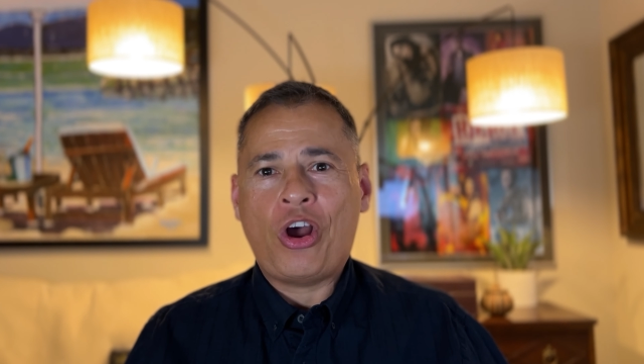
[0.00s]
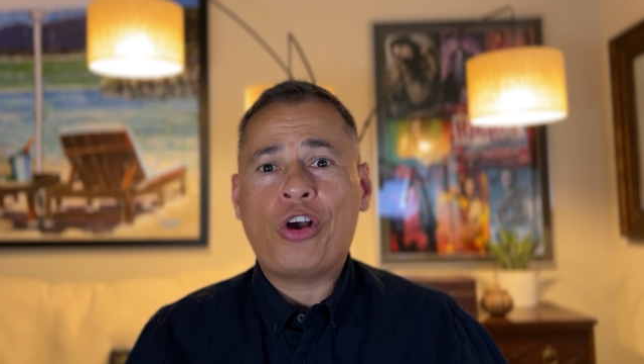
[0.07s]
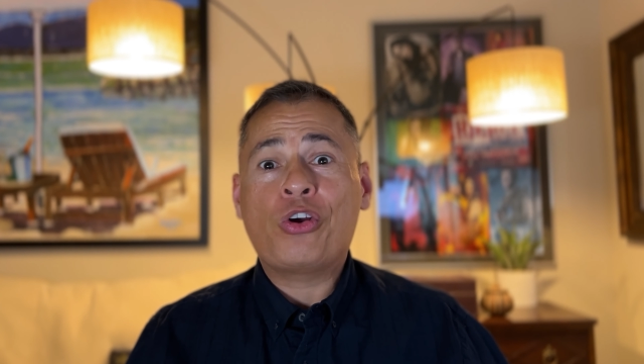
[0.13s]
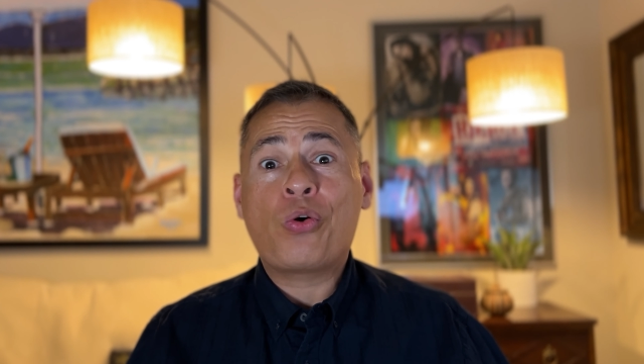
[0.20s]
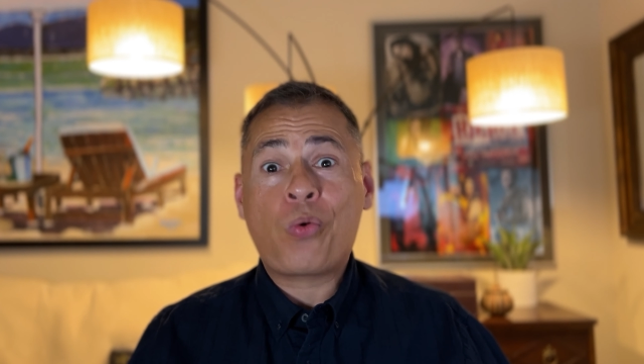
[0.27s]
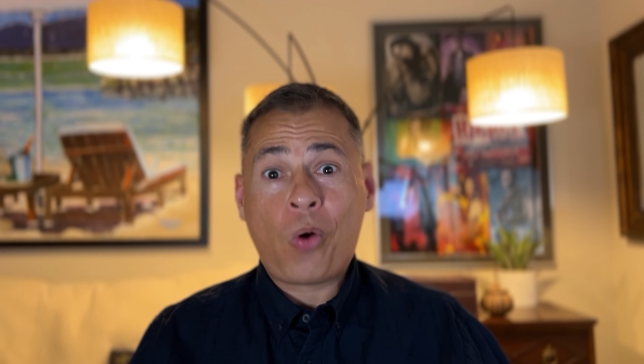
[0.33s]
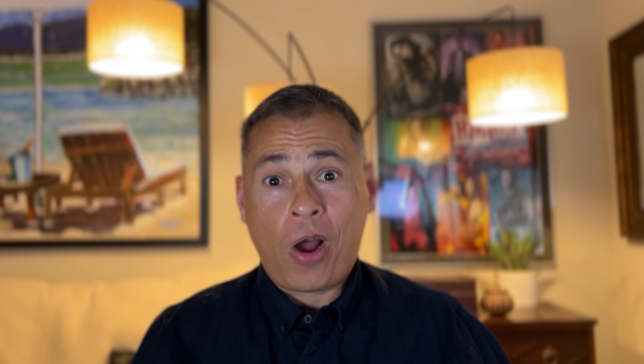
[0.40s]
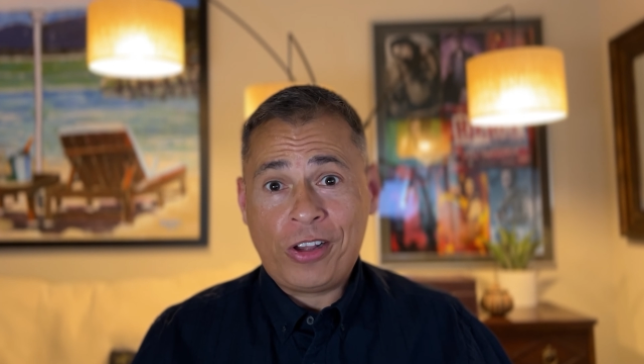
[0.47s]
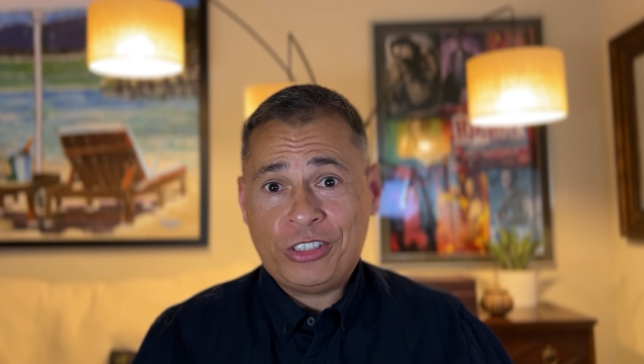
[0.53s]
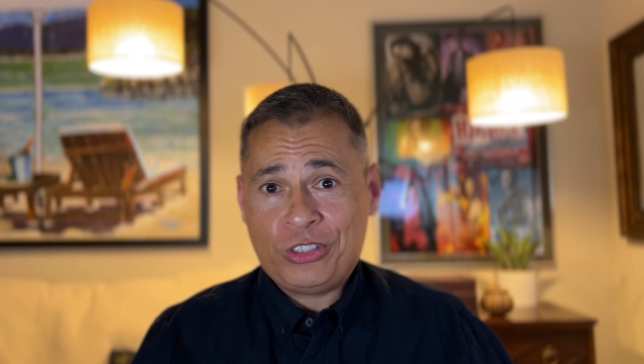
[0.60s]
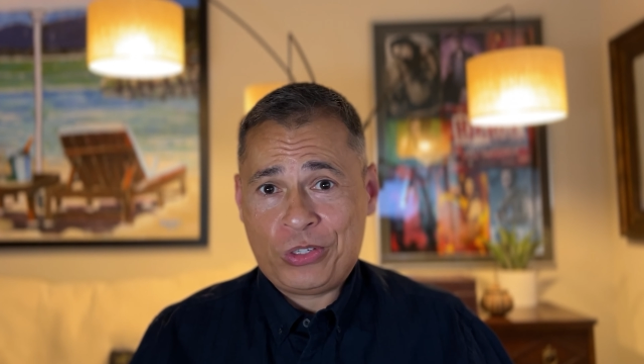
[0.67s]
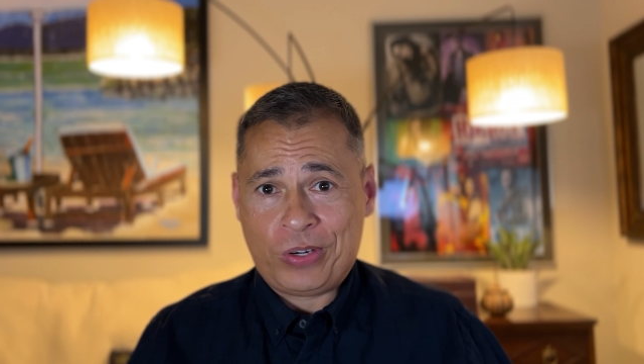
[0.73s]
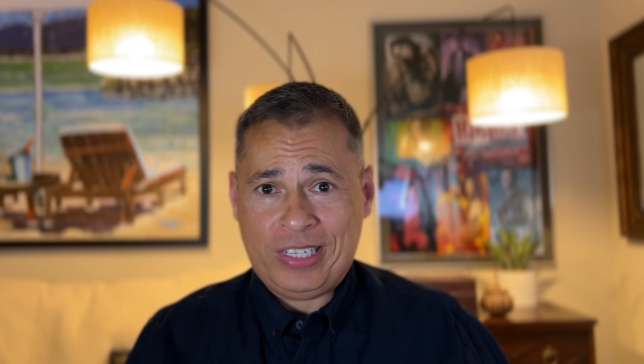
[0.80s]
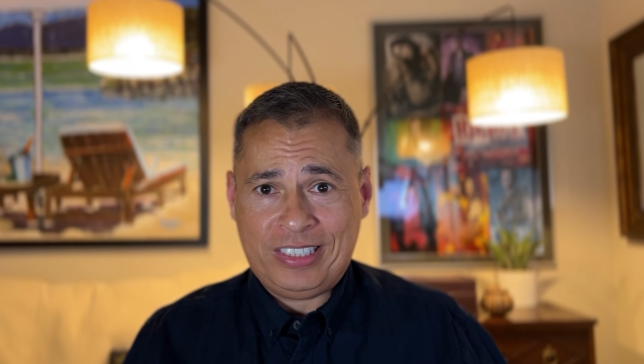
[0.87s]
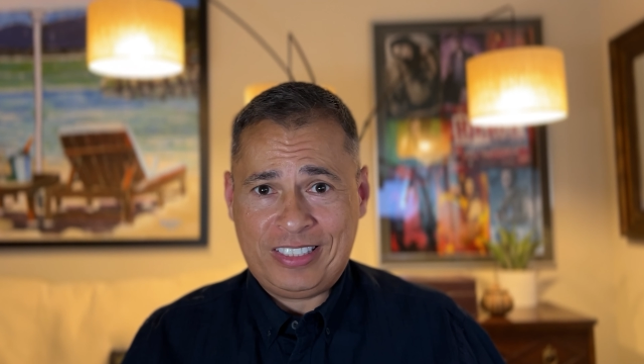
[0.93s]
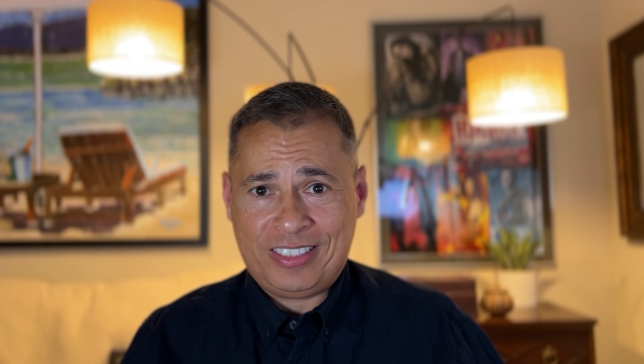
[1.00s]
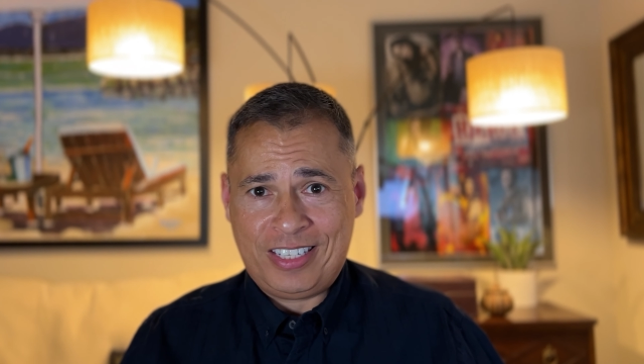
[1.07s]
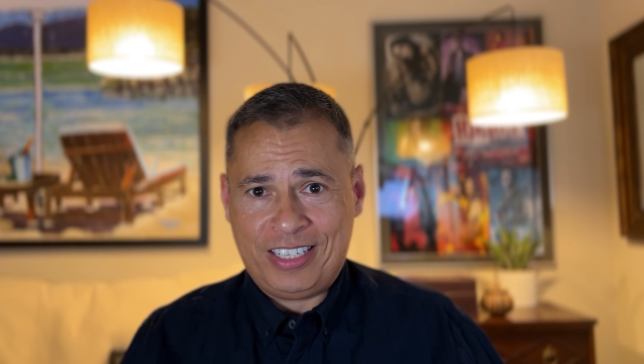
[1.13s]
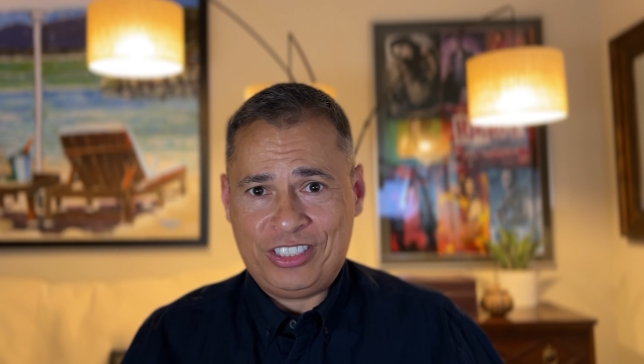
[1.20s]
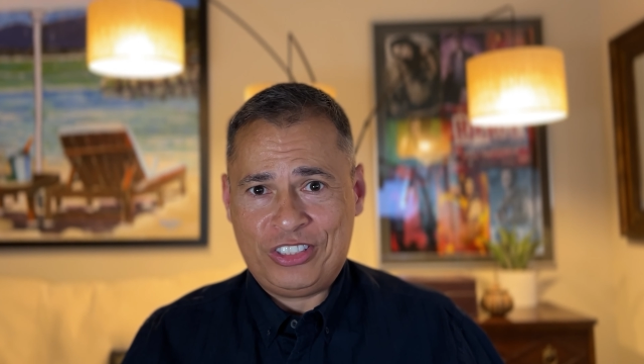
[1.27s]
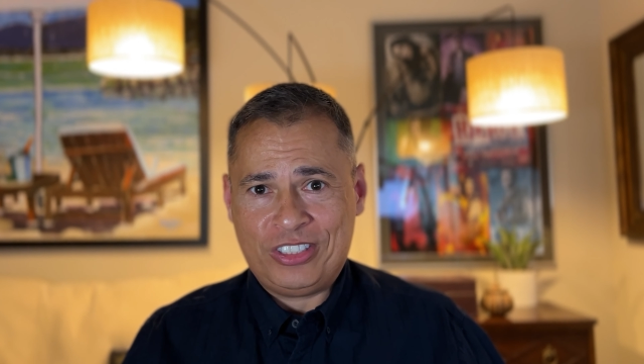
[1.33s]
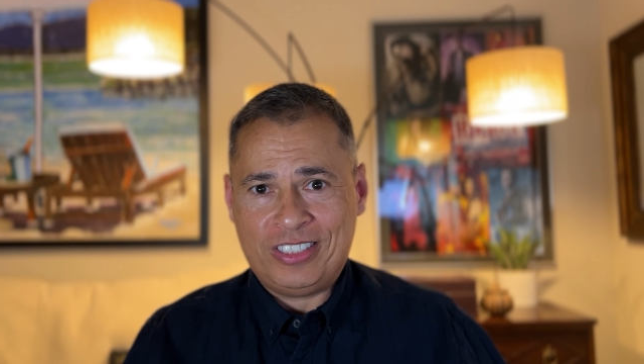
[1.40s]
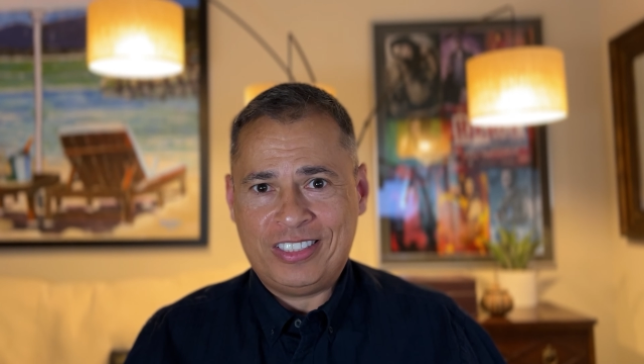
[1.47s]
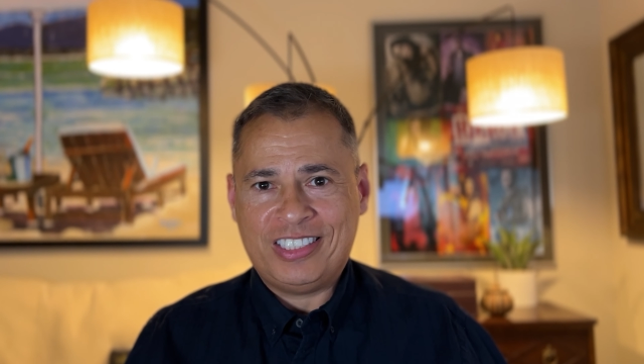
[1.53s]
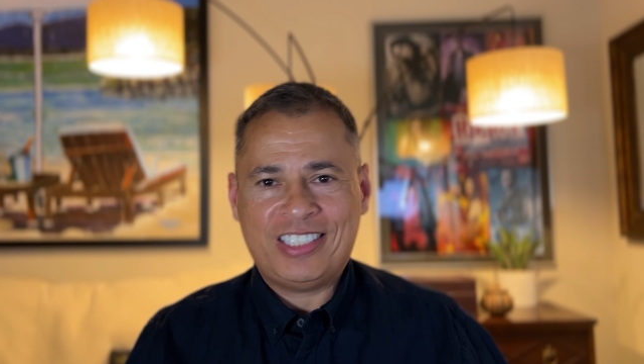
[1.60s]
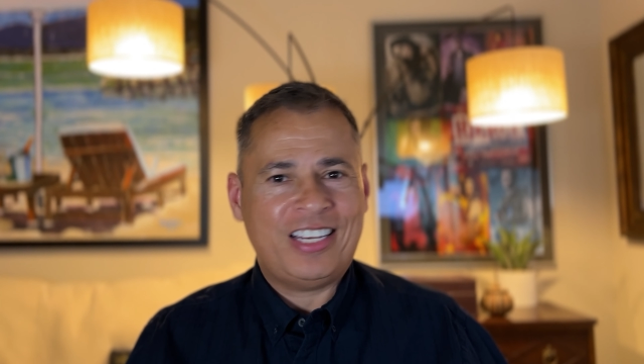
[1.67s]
across train stations